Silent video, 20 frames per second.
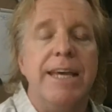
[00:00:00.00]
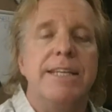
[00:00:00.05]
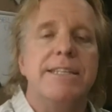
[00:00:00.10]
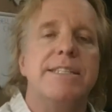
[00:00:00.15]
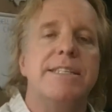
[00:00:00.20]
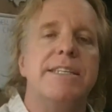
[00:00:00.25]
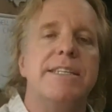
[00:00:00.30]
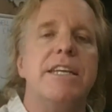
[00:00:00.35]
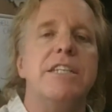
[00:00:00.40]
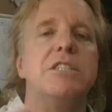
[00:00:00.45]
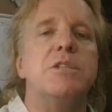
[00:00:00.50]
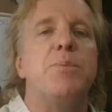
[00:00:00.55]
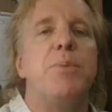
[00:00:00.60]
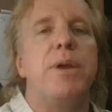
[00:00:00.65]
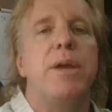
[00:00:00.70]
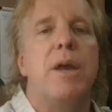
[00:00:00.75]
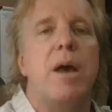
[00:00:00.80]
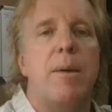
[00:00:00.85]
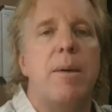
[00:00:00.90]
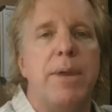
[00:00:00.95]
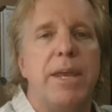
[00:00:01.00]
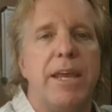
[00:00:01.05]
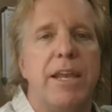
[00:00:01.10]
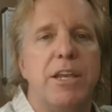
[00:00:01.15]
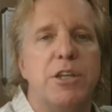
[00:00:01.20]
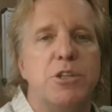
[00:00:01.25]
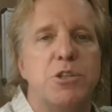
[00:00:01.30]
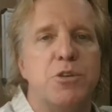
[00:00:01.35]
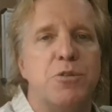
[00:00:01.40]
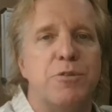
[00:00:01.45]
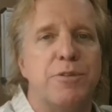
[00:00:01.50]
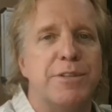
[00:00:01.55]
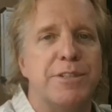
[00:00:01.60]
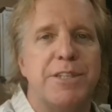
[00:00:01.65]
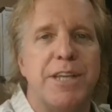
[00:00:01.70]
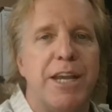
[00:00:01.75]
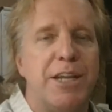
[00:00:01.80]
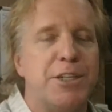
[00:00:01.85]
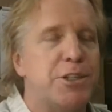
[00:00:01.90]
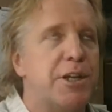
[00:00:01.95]
Since becoming an
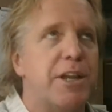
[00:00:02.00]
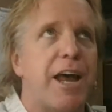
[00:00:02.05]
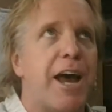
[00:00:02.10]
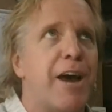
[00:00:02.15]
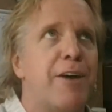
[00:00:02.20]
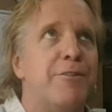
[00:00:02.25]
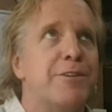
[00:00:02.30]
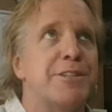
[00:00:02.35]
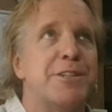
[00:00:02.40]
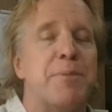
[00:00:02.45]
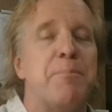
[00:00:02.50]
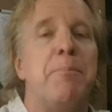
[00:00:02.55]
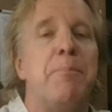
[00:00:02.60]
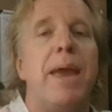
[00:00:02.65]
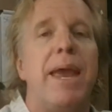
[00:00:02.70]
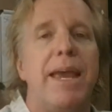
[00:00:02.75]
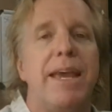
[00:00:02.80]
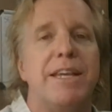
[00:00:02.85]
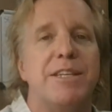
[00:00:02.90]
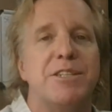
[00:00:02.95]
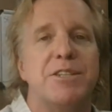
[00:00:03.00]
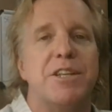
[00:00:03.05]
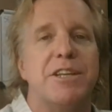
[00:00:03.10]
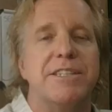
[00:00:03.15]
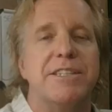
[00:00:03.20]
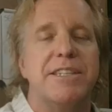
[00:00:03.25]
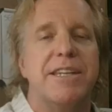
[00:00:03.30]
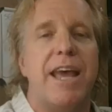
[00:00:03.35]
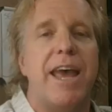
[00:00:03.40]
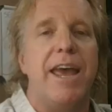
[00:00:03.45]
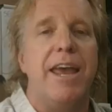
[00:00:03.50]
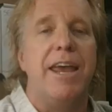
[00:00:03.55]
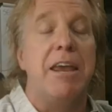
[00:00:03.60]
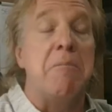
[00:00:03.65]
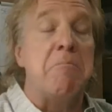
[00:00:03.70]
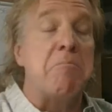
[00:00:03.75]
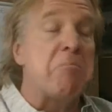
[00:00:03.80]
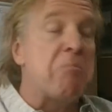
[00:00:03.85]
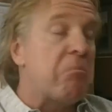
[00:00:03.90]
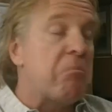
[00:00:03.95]
insurance agent, I was amazed to
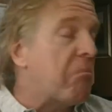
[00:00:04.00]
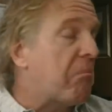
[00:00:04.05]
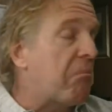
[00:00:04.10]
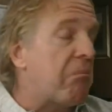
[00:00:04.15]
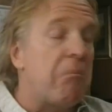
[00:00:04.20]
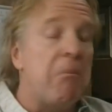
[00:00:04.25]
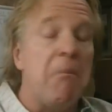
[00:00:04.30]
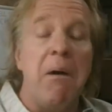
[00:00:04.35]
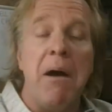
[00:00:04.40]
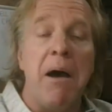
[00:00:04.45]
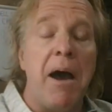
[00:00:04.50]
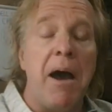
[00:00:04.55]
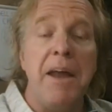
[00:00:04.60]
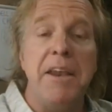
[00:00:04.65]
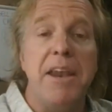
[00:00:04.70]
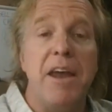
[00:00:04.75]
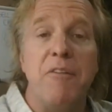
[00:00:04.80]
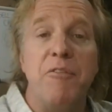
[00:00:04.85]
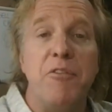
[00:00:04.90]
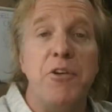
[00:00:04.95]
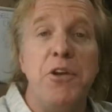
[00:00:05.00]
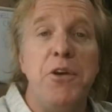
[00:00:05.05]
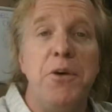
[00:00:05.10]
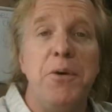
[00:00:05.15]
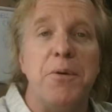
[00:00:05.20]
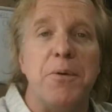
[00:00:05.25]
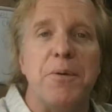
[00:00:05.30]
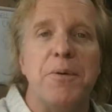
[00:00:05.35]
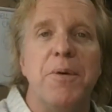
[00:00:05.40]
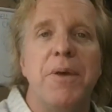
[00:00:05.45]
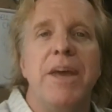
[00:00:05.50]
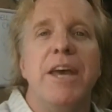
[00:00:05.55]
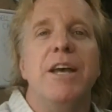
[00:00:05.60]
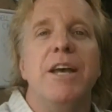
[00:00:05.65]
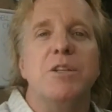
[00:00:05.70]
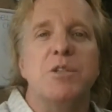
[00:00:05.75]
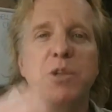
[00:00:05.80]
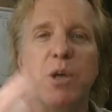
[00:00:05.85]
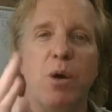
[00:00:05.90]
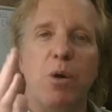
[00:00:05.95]
say, I never knew.
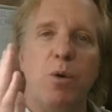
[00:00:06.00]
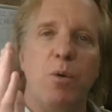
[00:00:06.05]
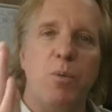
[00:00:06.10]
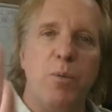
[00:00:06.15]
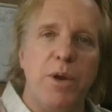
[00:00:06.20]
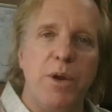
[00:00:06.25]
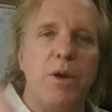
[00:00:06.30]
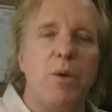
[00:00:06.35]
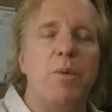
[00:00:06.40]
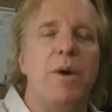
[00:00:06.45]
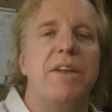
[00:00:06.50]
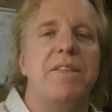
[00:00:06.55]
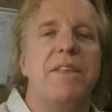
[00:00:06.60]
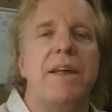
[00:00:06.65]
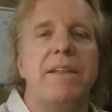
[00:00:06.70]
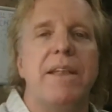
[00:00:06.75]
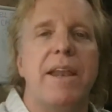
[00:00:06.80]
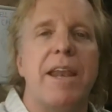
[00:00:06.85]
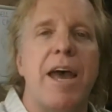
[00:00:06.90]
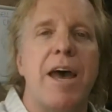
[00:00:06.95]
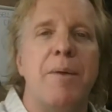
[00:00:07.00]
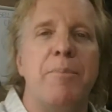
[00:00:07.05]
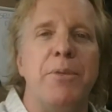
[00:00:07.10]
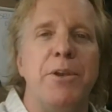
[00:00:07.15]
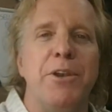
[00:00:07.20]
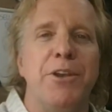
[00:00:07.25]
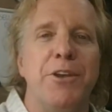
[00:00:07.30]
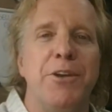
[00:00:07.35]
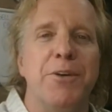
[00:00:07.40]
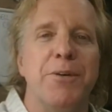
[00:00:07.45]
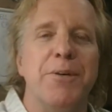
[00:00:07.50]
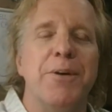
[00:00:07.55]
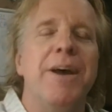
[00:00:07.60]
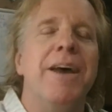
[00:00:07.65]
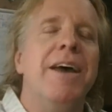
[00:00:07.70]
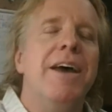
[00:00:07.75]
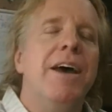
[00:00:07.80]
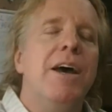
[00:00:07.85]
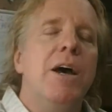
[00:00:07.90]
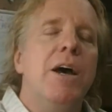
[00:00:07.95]
So we don't want that to happen to you.
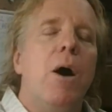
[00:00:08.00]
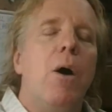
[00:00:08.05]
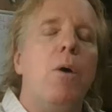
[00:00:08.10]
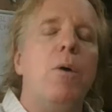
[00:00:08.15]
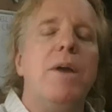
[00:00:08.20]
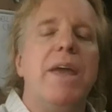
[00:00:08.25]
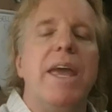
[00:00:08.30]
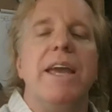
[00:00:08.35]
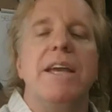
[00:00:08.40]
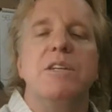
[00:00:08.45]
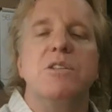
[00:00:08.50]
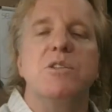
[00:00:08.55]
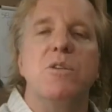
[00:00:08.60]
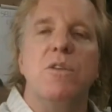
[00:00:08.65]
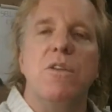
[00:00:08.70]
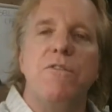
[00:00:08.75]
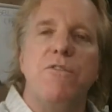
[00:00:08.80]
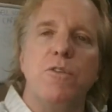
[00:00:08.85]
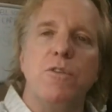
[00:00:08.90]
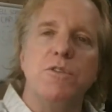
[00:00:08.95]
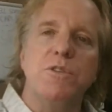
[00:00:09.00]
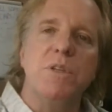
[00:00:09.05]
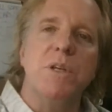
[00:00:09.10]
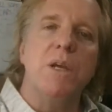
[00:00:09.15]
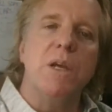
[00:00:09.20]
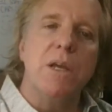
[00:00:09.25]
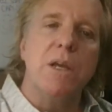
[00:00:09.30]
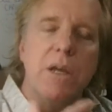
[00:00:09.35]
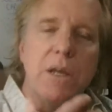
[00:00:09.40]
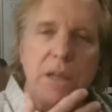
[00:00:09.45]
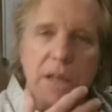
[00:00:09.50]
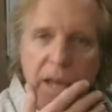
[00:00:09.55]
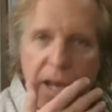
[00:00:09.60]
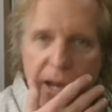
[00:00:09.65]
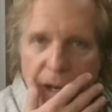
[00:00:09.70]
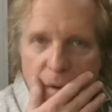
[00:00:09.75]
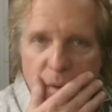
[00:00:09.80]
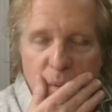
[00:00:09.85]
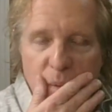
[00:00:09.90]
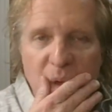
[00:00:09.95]
Okay, so the first thing
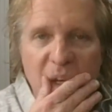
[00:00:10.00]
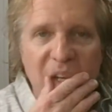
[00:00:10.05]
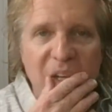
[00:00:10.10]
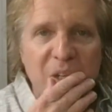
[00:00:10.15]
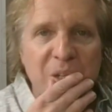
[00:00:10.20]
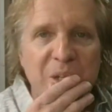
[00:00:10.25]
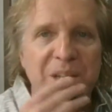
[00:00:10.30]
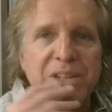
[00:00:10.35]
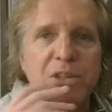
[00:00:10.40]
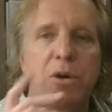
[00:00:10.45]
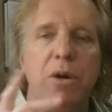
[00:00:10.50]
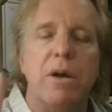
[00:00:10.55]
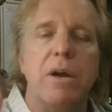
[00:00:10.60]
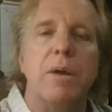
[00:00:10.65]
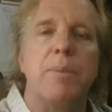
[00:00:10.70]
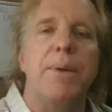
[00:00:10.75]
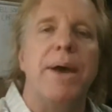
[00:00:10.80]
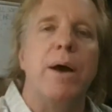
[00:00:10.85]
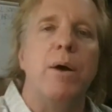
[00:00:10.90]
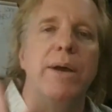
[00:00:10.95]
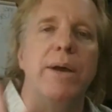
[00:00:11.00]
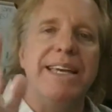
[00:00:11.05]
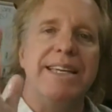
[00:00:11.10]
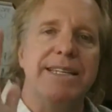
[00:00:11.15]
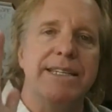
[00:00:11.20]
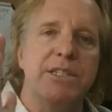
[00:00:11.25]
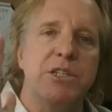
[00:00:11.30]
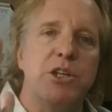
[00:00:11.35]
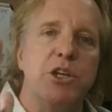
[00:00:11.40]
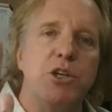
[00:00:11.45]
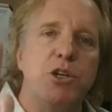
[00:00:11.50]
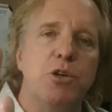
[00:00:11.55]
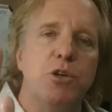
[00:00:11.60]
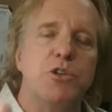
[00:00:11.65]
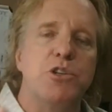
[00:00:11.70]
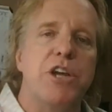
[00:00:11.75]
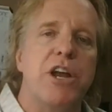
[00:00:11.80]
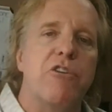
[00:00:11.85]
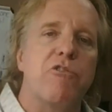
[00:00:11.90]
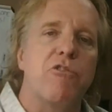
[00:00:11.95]
that we should talk about is
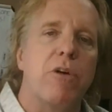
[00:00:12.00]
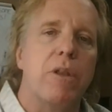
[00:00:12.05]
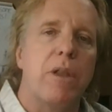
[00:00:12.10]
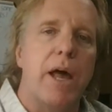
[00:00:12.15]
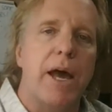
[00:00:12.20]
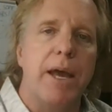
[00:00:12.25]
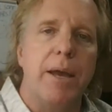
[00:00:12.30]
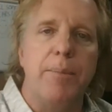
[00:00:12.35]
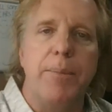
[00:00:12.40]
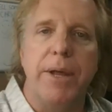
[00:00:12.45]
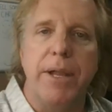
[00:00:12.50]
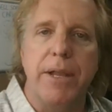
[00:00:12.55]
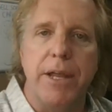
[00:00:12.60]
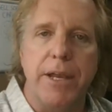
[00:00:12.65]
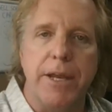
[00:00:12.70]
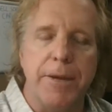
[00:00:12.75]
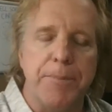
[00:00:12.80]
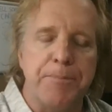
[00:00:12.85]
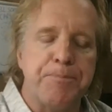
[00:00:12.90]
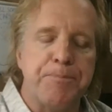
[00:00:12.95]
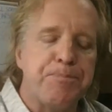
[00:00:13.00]
your general liability.